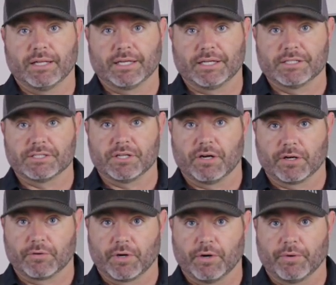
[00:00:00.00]
I'd like you to
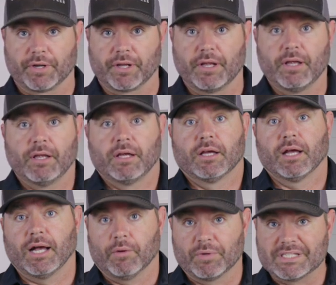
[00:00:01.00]
start growing.
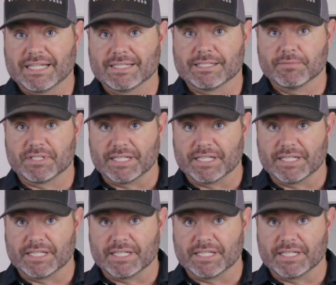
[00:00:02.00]
We sent some